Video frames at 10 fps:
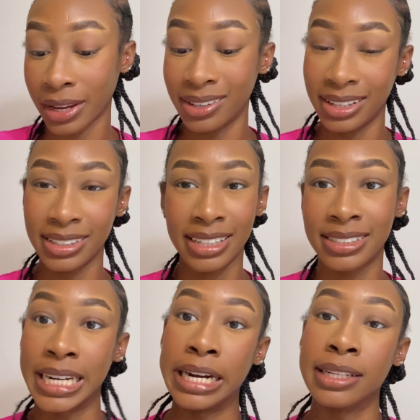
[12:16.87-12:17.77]
Aaliyah
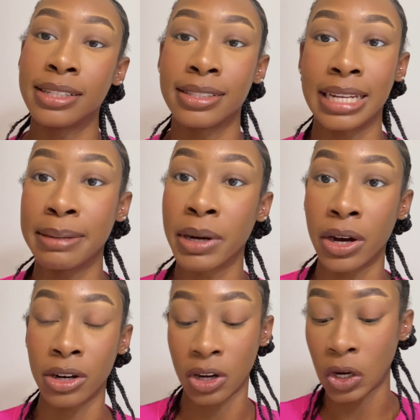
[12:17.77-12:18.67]
Sarah, it's the same
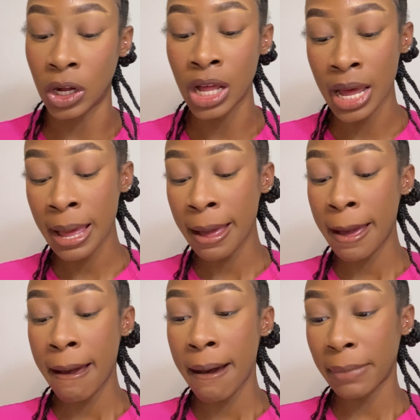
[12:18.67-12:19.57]
on all
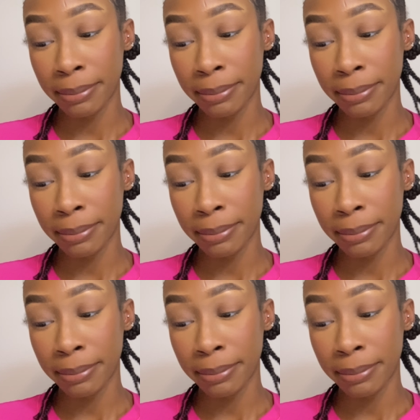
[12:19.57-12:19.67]
my